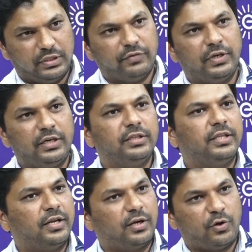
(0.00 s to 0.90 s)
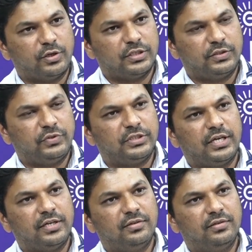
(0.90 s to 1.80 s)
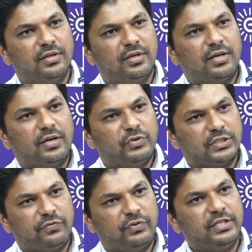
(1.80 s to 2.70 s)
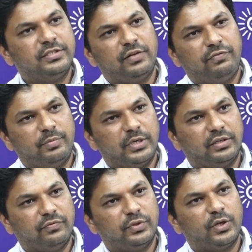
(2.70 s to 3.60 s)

Definitely there are causes which are very self-limiting.